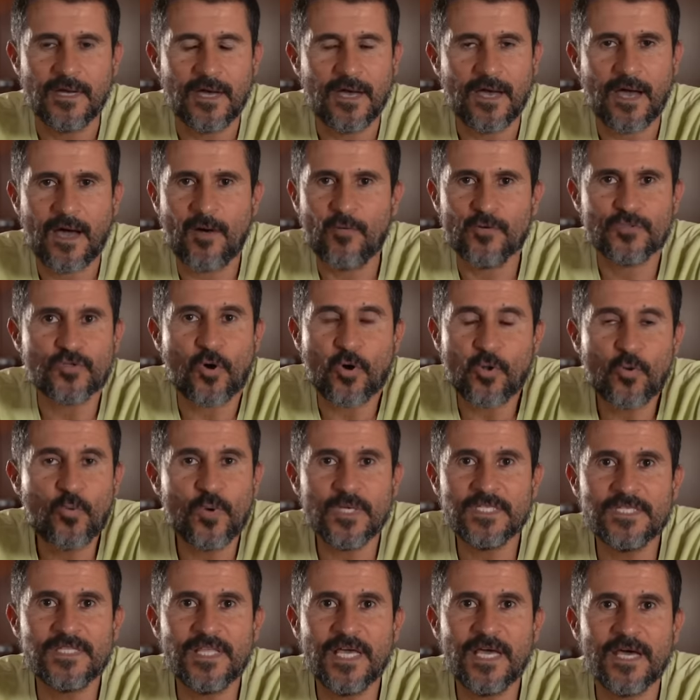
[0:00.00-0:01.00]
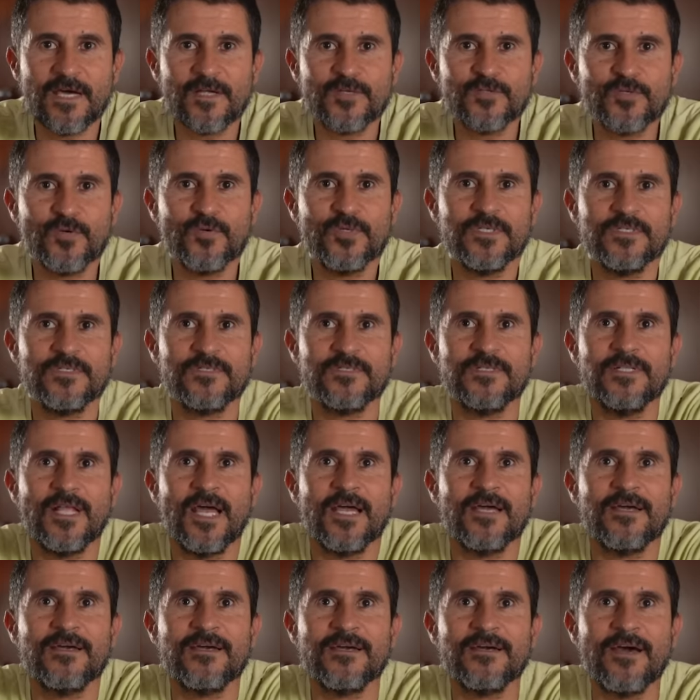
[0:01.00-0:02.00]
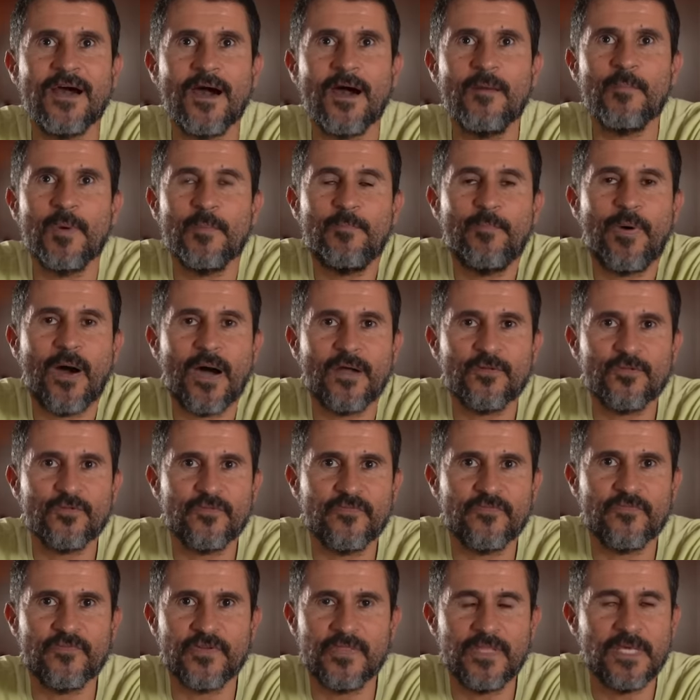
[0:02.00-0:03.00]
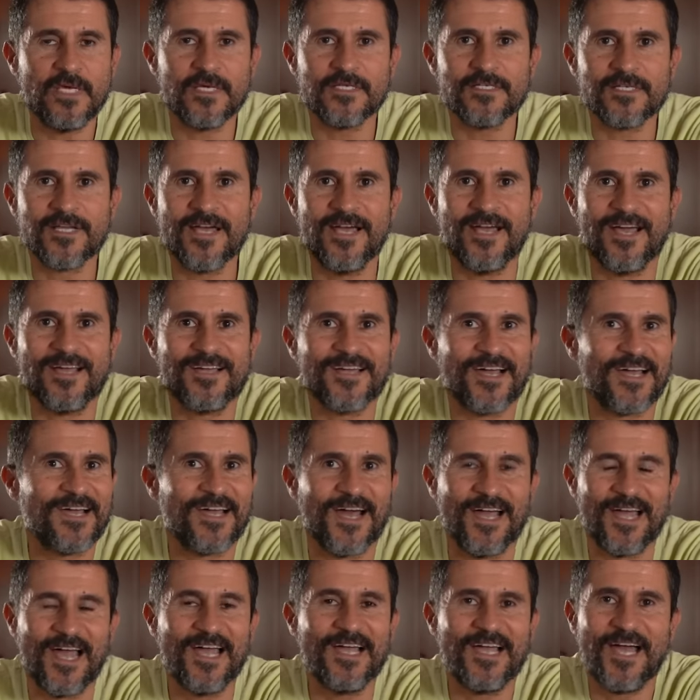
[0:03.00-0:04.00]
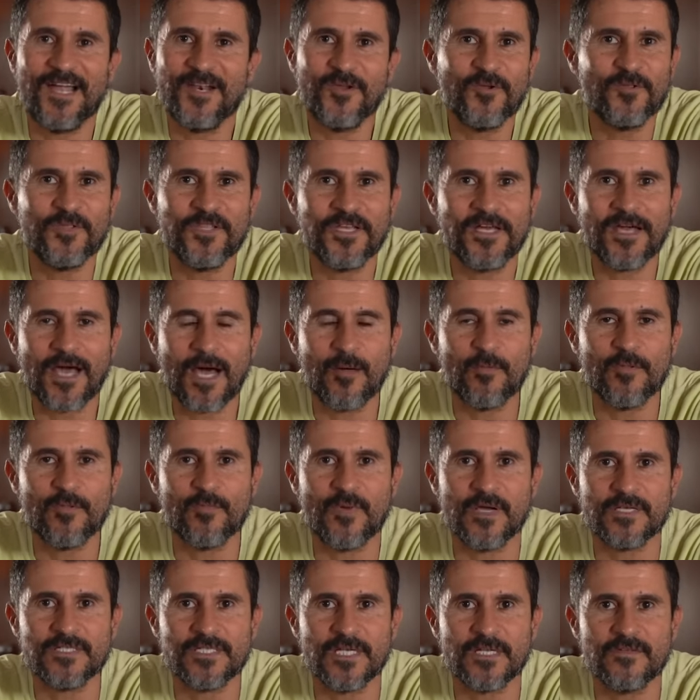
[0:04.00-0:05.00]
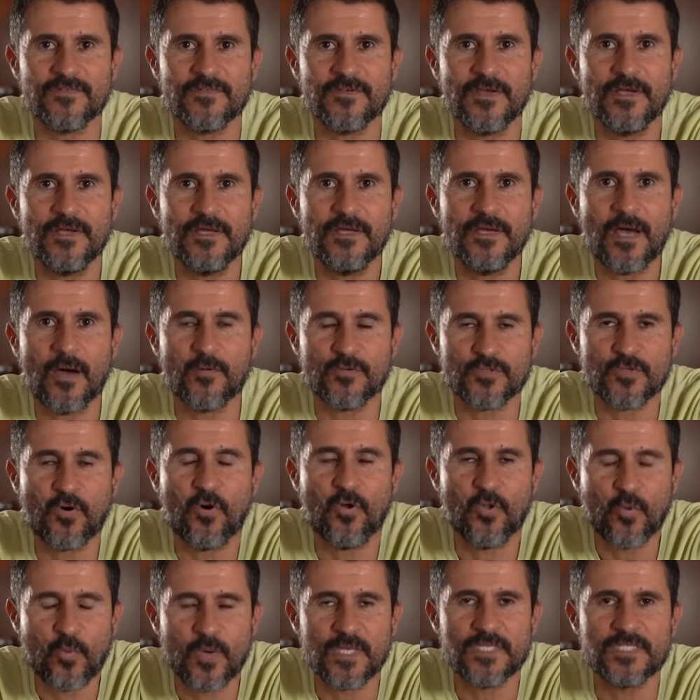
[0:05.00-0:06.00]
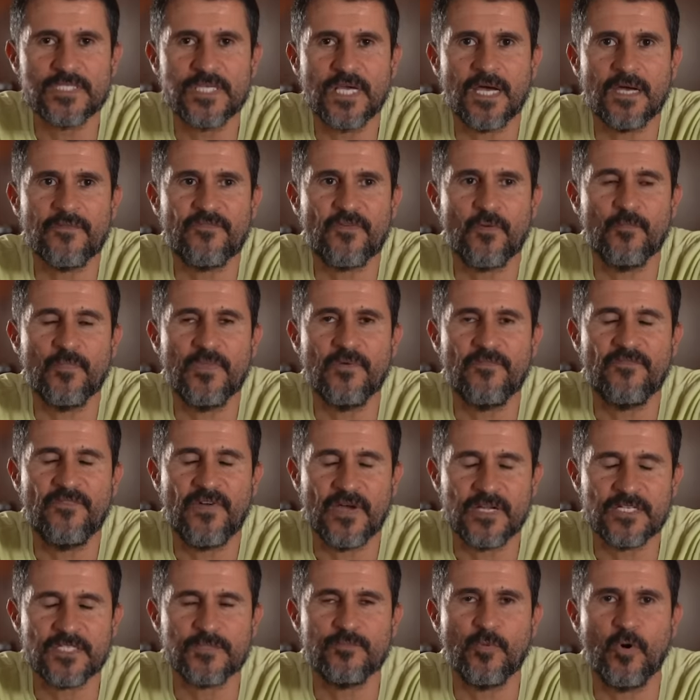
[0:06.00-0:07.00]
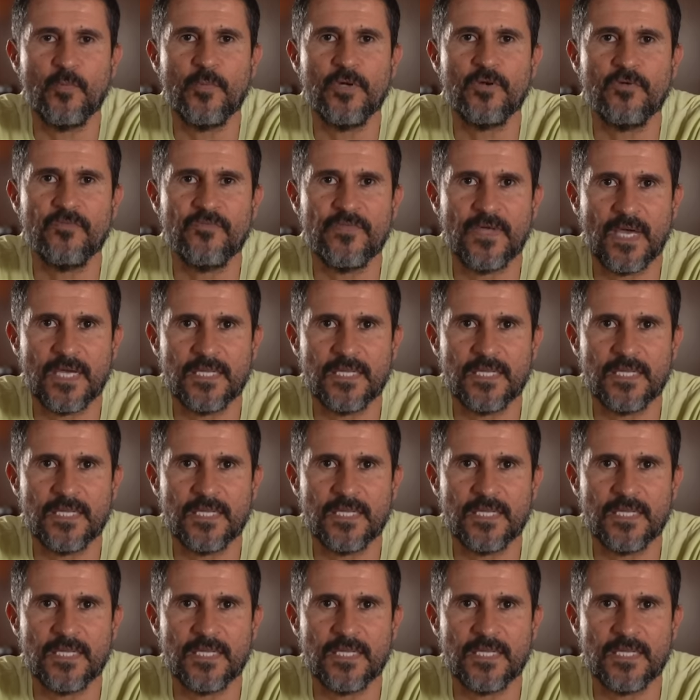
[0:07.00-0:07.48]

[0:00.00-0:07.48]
I was always there, so it's like I'm a part of Fidias. I cannot decouple myself. I was always there from the first moment of the